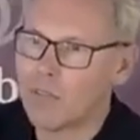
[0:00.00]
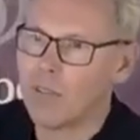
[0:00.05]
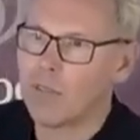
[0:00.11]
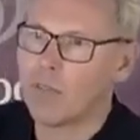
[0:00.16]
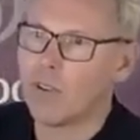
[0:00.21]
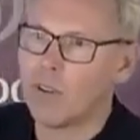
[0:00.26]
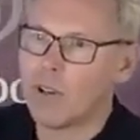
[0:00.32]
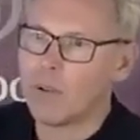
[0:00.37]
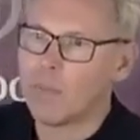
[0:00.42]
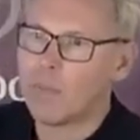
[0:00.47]
The
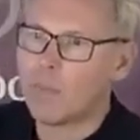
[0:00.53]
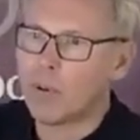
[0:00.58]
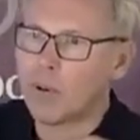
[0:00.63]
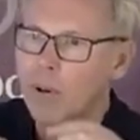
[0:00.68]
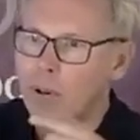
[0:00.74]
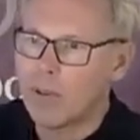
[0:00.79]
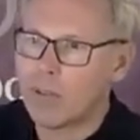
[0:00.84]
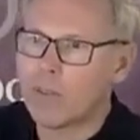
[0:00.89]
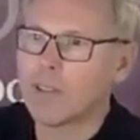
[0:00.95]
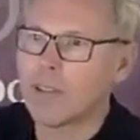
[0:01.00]
very
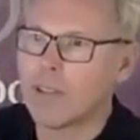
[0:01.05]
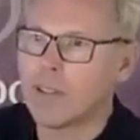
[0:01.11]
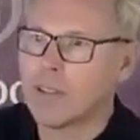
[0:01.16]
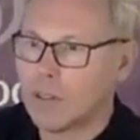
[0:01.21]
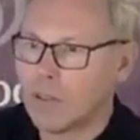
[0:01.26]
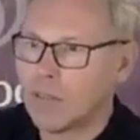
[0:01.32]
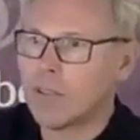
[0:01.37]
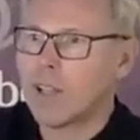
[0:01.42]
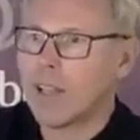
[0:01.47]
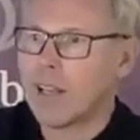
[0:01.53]
process
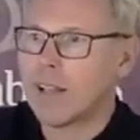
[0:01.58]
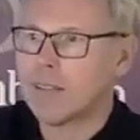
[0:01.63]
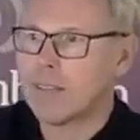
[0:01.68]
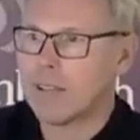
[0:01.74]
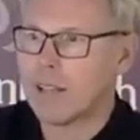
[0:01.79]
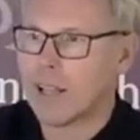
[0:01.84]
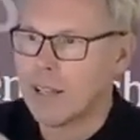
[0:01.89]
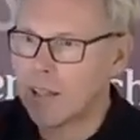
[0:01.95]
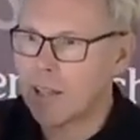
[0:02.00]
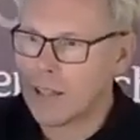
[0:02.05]
of
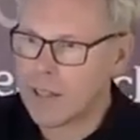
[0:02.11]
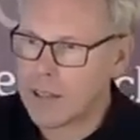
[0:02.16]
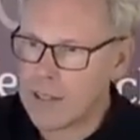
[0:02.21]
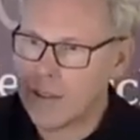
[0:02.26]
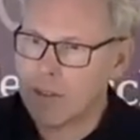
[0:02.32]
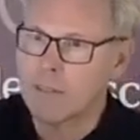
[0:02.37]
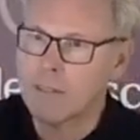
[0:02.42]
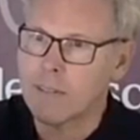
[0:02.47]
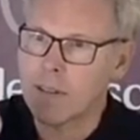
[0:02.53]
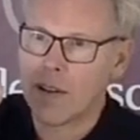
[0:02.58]
gaslighting
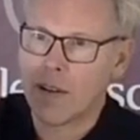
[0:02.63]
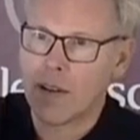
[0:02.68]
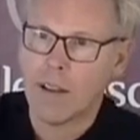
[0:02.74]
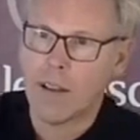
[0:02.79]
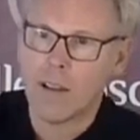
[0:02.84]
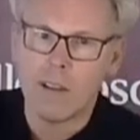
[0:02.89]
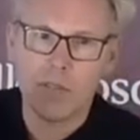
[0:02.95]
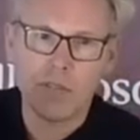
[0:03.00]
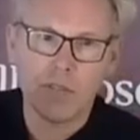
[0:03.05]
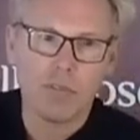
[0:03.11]
is
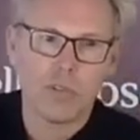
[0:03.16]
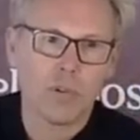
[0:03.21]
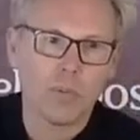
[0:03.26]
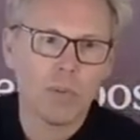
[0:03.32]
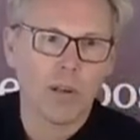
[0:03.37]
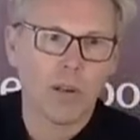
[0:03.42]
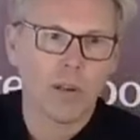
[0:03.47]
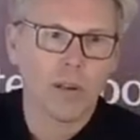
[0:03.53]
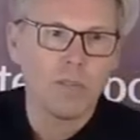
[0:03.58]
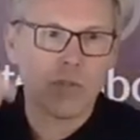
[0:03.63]
a
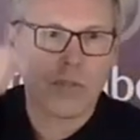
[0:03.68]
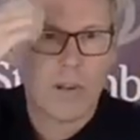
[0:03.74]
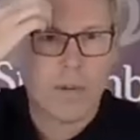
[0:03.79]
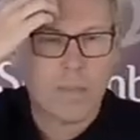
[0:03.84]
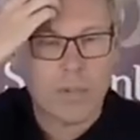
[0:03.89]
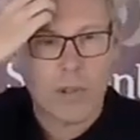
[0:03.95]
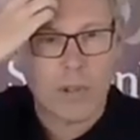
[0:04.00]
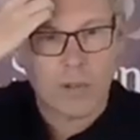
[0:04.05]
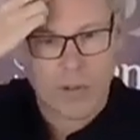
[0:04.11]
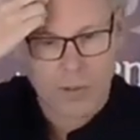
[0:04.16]
form of
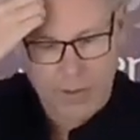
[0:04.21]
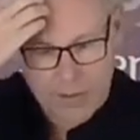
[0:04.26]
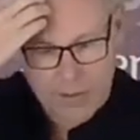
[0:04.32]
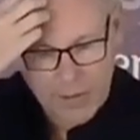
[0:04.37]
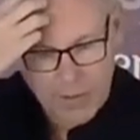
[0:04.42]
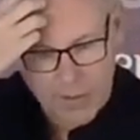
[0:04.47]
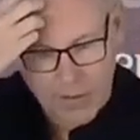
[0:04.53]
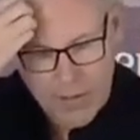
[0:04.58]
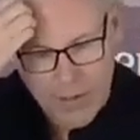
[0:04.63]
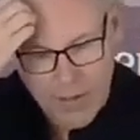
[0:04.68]
abuse,
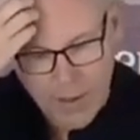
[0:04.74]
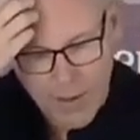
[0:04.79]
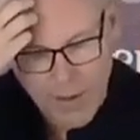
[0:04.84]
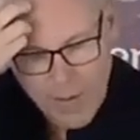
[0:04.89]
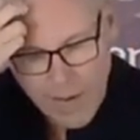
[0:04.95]
okay?